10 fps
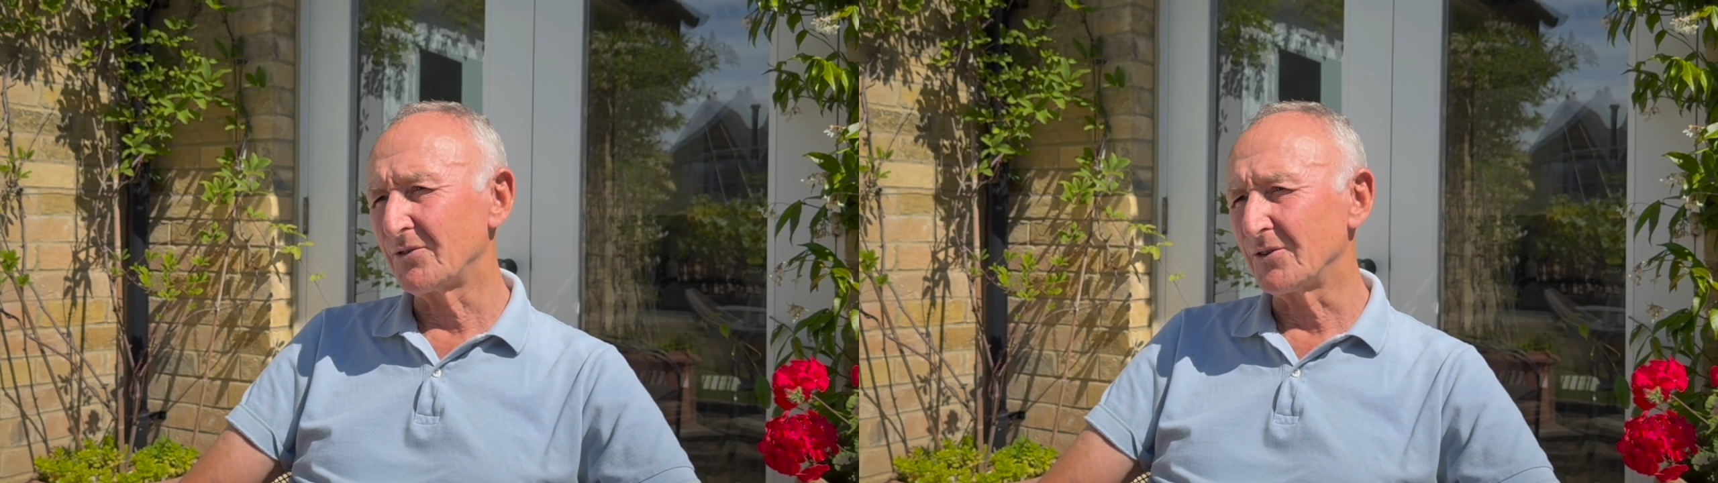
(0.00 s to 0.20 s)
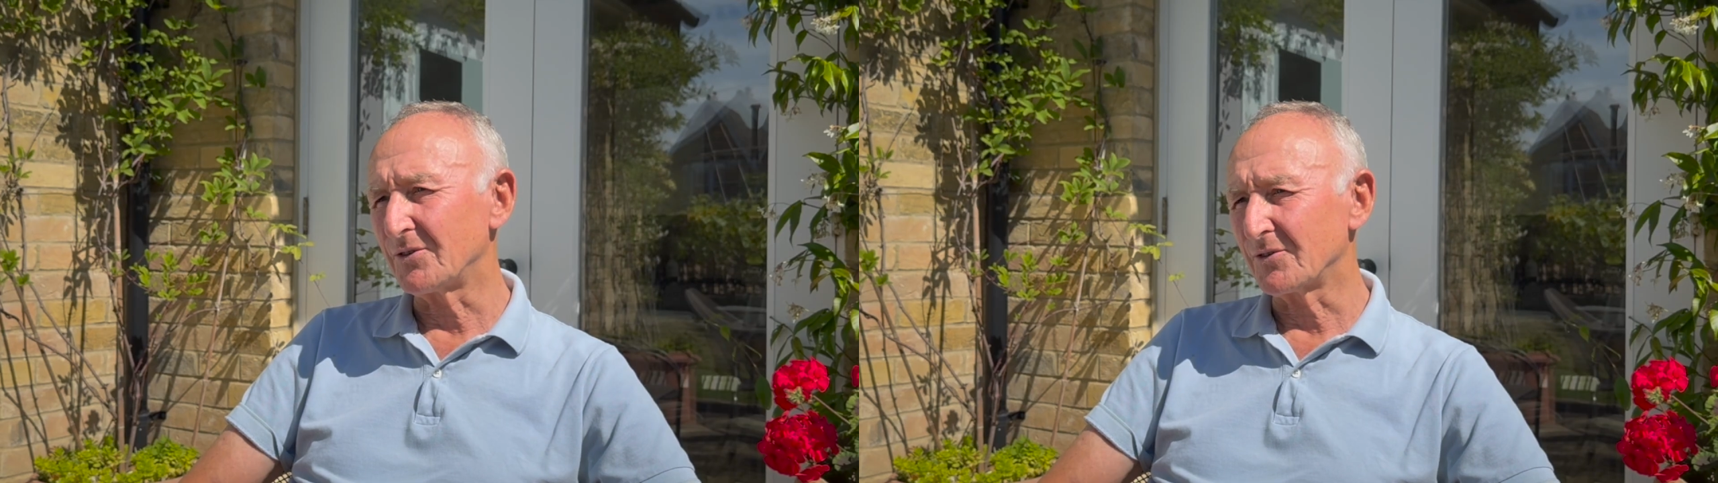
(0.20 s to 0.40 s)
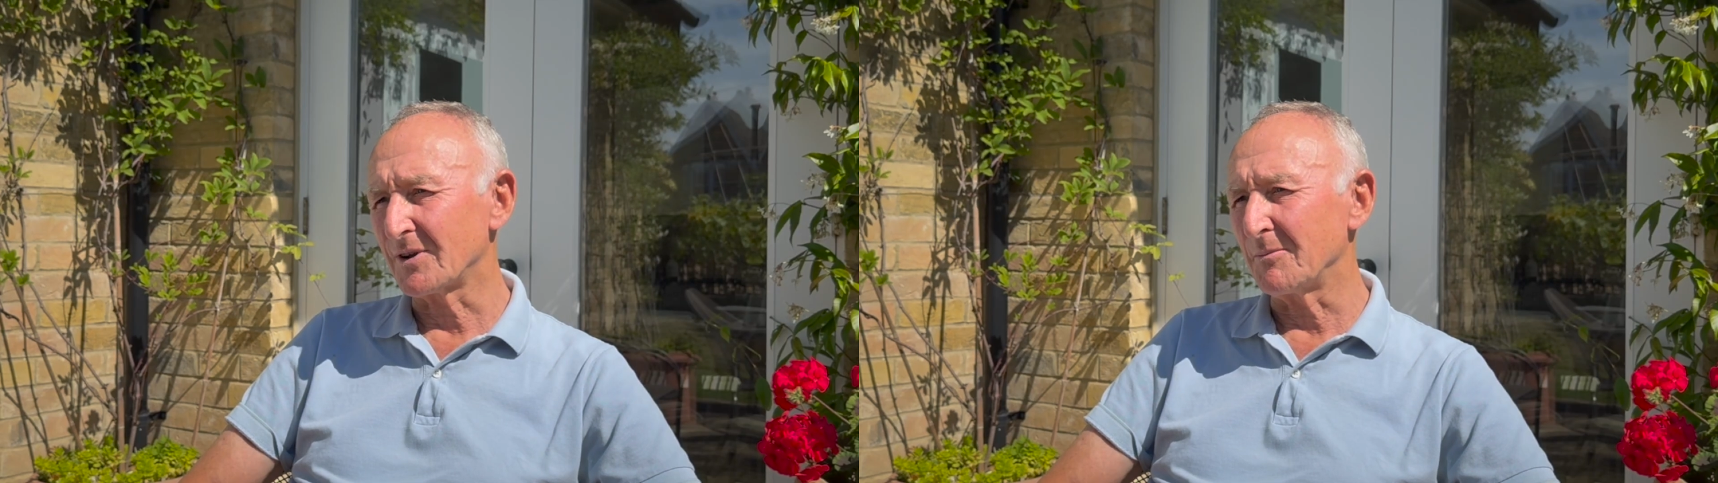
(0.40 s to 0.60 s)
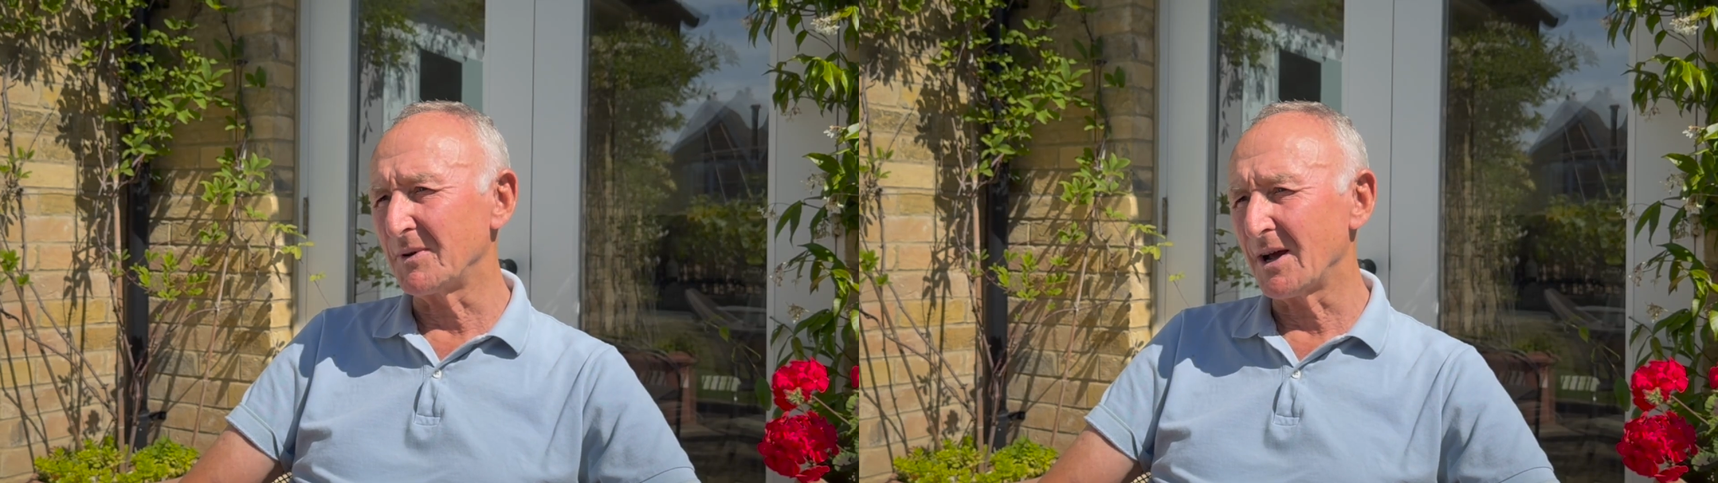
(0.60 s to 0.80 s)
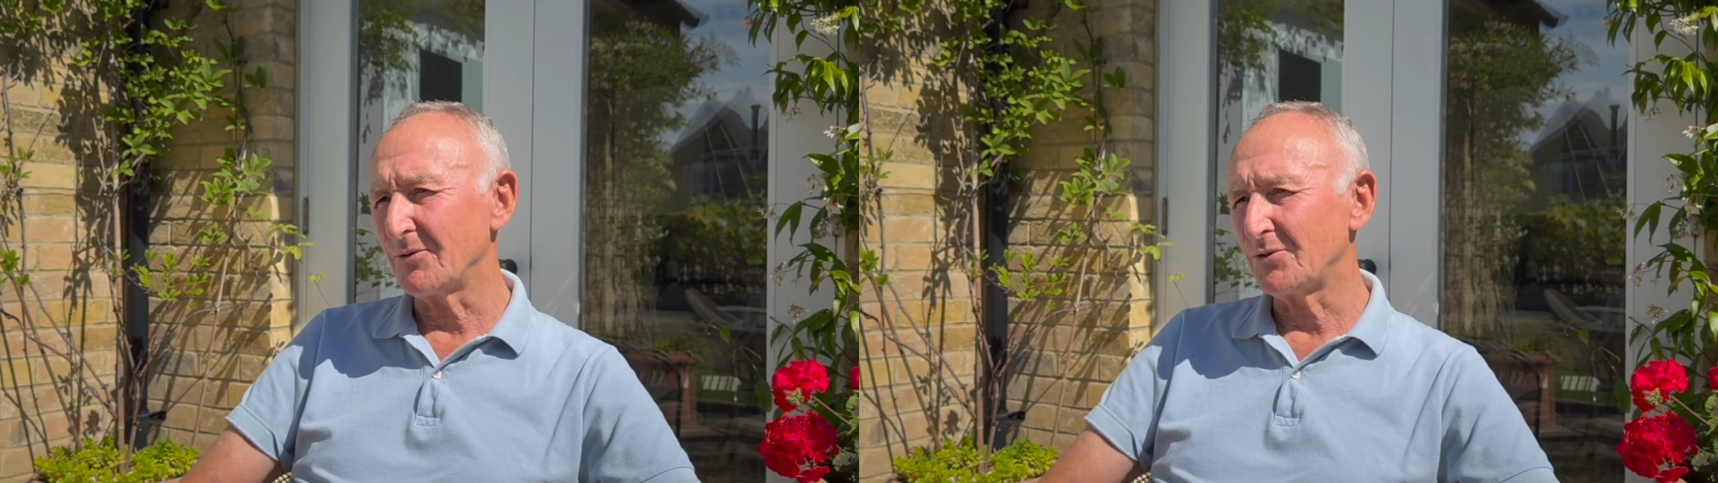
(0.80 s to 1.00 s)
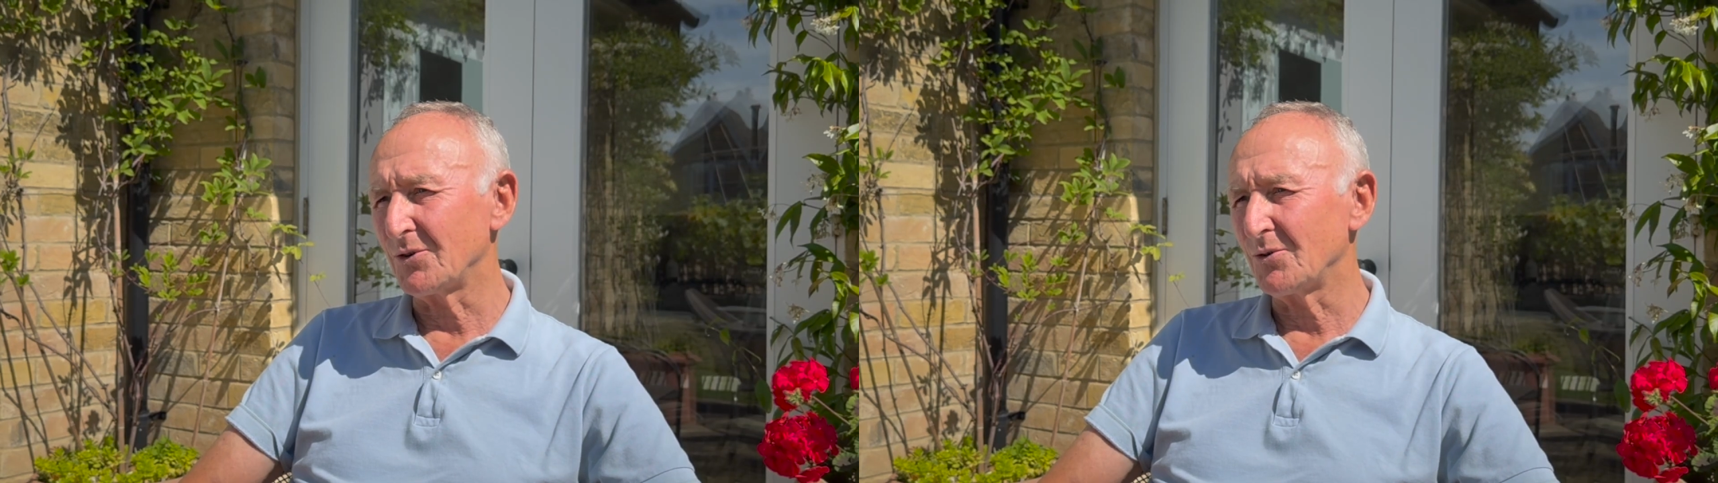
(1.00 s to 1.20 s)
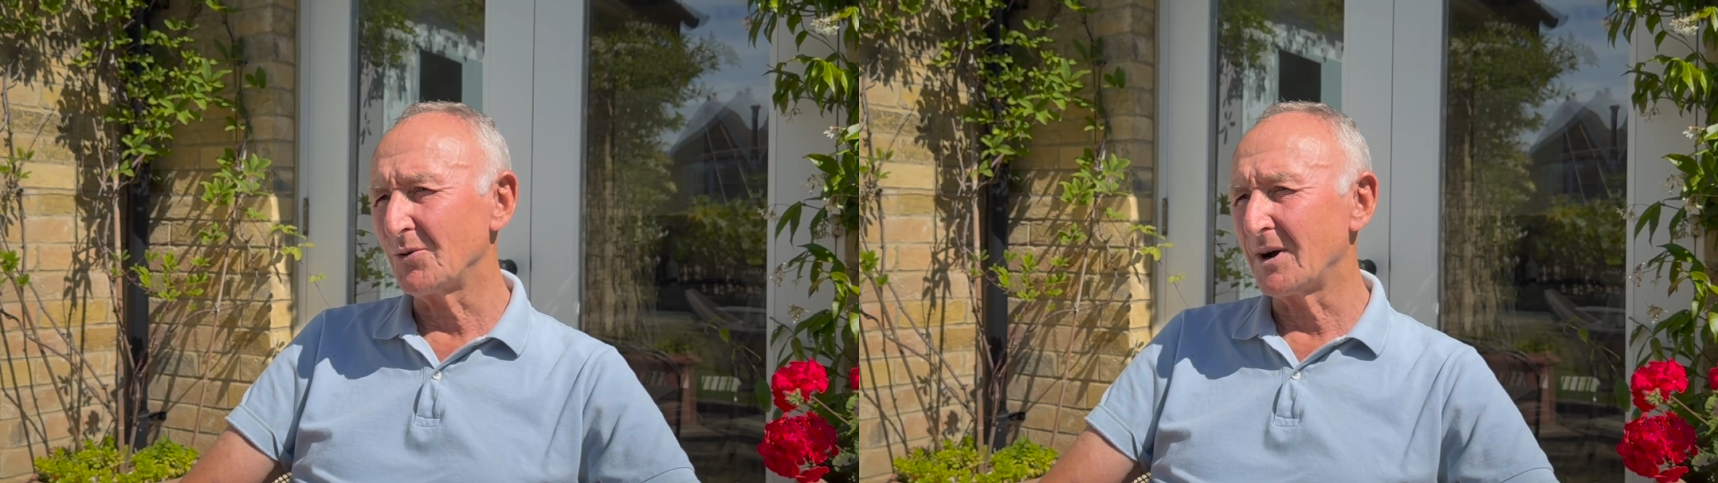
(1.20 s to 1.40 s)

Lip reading: this has come down to